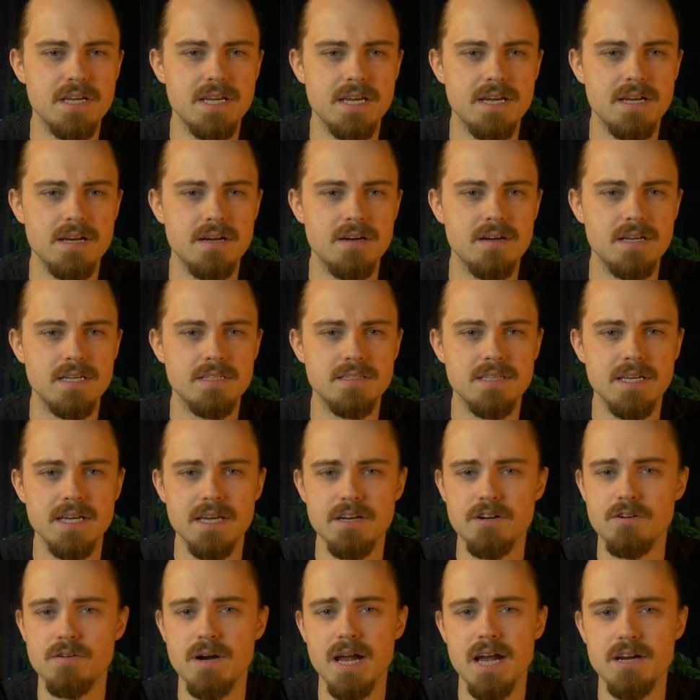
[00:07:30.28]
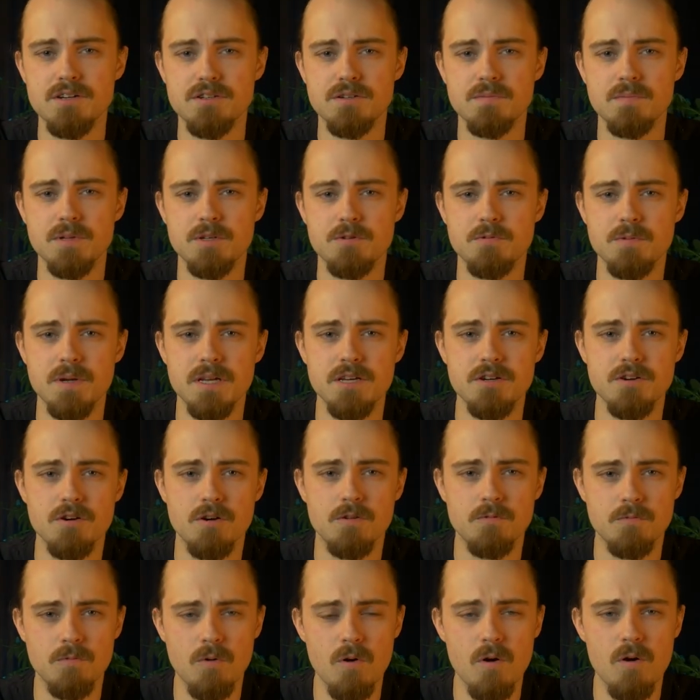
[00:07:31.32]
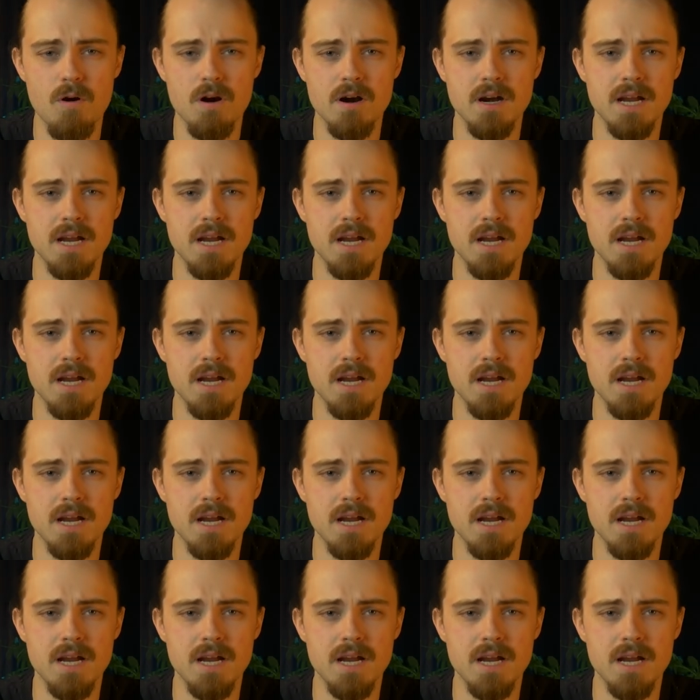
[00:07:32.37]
here is the interaction between your roar